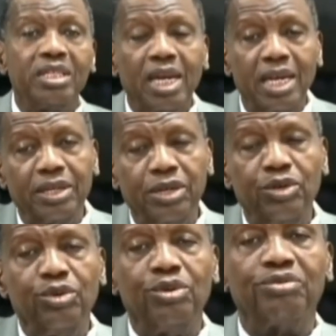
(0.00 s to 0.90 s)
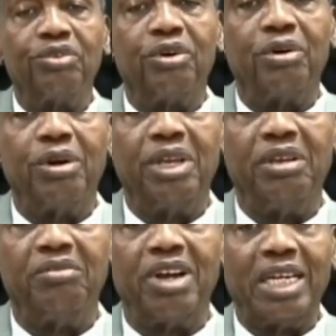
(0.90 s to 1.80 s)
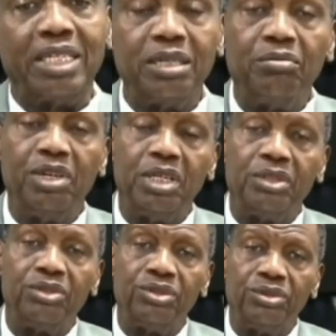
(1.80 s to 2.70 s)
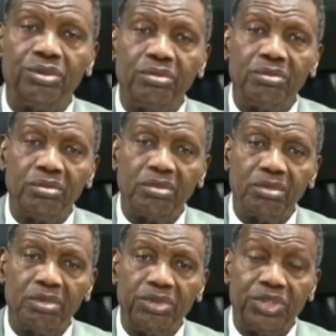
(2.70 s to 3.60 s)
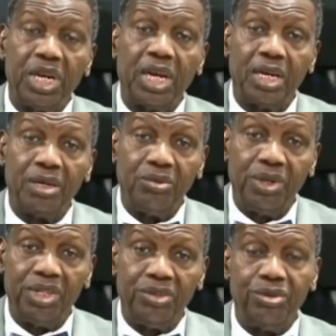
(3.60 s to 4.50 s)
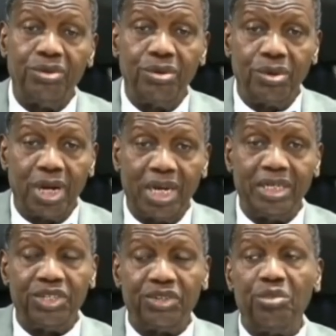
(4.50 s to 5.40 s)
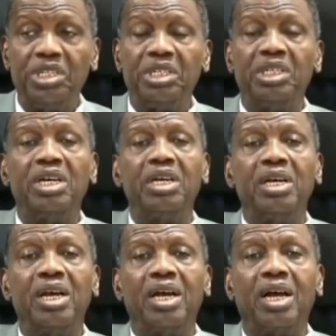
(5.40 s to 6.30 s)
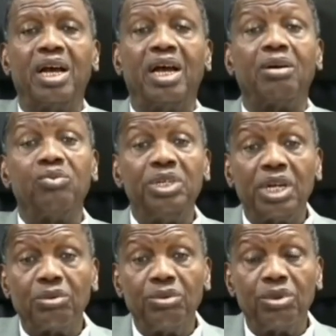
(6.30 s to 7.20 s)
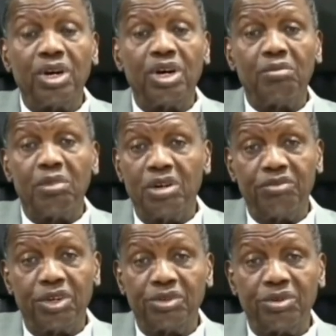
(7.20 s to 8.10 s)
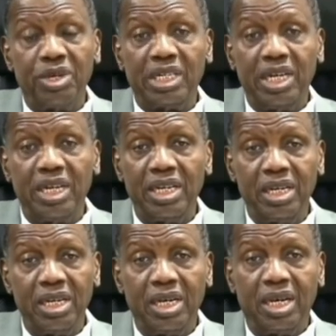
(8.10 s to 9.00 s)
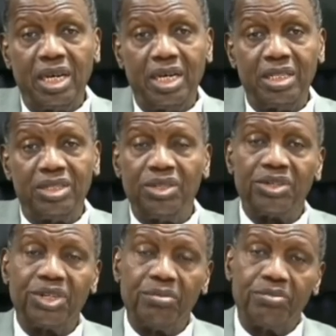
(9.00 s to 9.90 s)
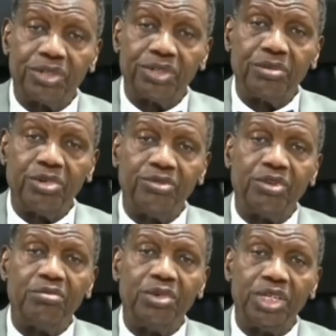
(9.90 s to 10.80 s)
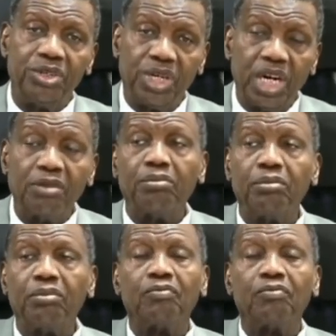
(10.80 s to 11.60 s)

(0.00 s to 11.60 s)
thank you for inviting me to share with you at this meeting. I wish I could come. Unfortunately, it's just impossible for me to come.